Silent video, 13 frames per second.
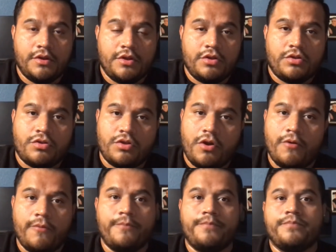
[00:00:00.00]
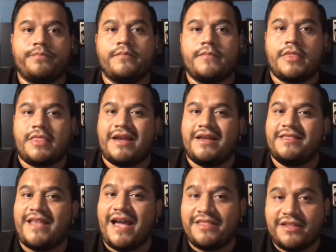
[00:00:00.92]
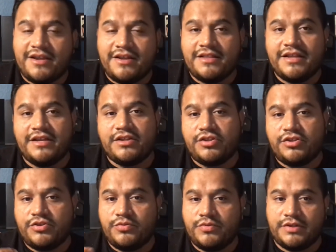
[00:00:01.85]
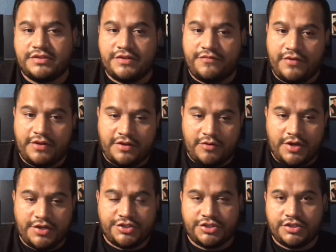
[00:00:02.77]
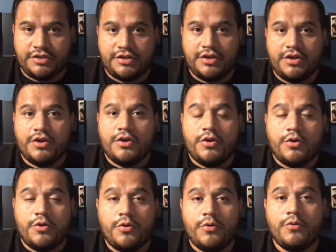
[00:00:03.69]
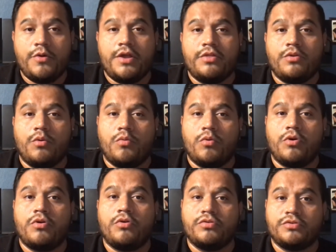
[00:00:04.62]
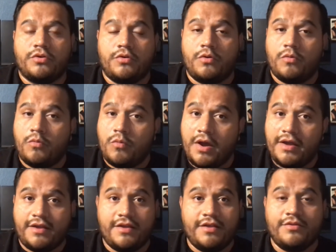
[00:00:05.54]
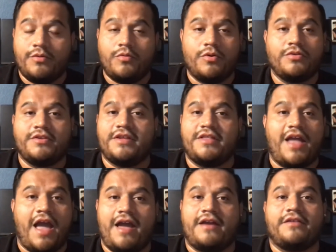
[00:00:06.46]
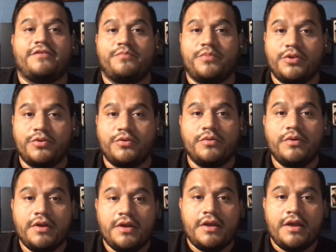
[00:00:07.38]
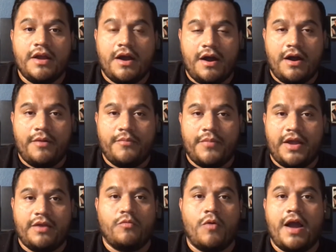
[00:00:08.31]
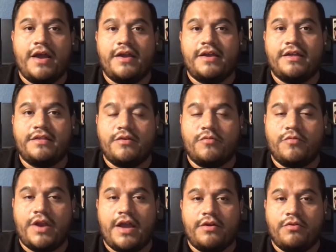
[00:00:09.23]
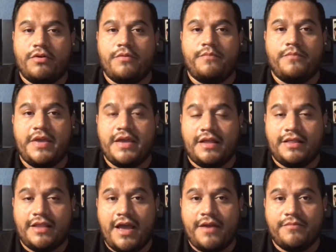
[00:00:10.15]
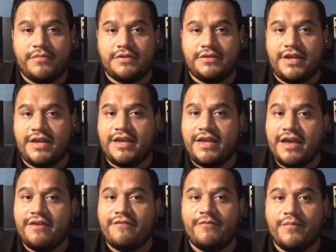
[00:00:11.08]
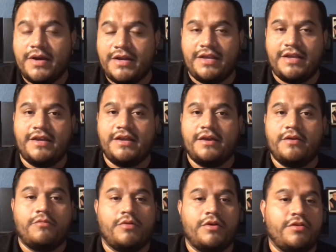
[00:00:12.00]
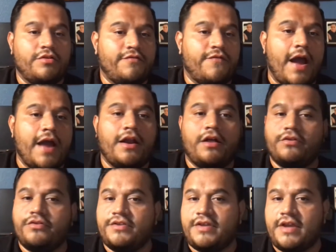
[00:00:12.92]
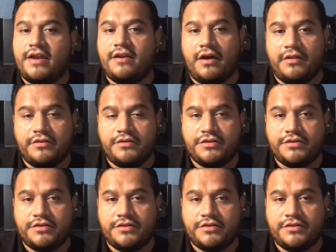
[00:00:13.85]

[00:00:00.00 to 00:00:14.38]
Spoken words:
So that's going to lead us to a different question. Who in the world, or what in the world, is actblue? And why is it when I go to BLM to give money, whether it's $5, $10,